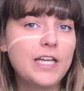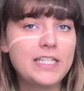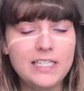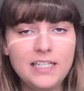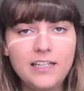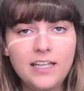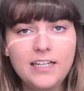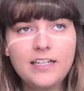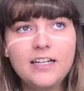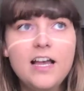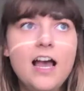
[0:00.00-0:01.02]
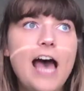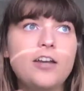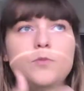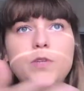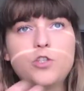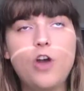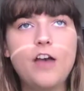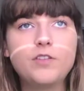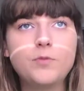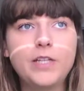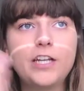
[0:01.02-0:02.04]
did. Like, I could be
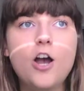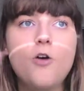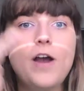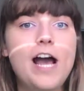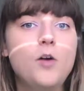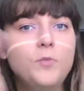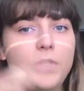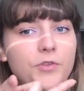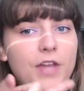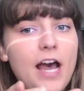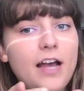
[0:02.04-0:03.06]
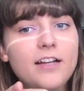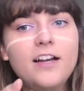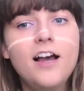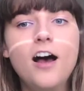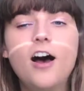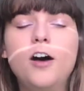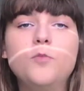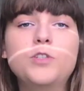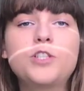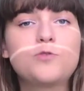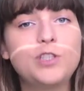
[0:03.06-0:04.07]
driving, be like, oh, I helped build that,
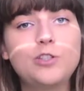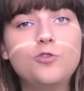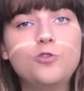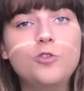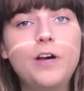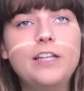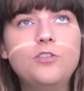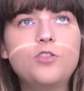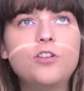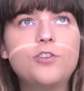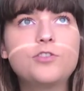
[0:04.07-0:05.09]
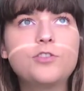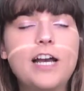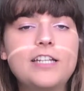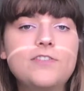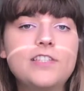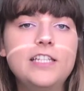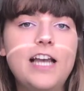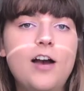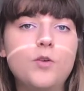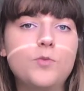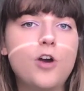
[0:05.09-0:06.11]
which is really cool. And you can also kind of see
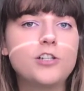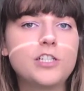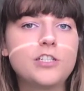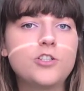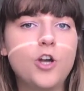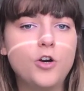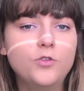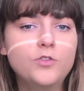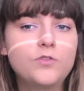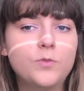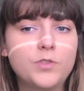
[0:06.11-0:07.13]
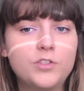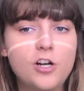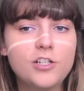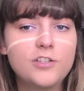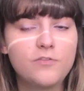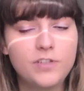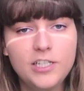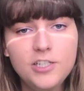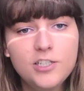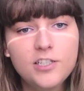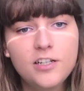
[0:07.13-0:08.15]
how a project goes from start to
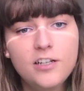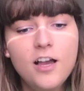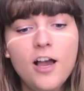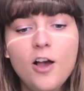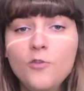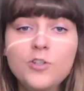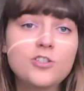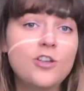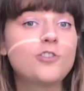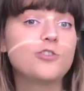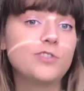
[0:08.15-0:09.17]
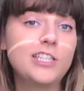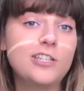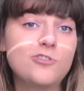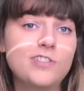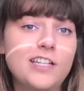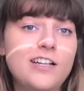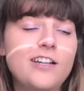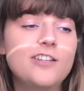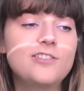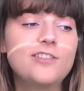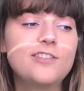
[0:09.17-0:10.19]
finish, which is also really interesting.
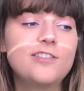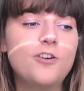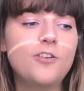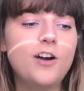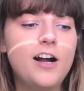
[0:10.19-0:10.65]
So,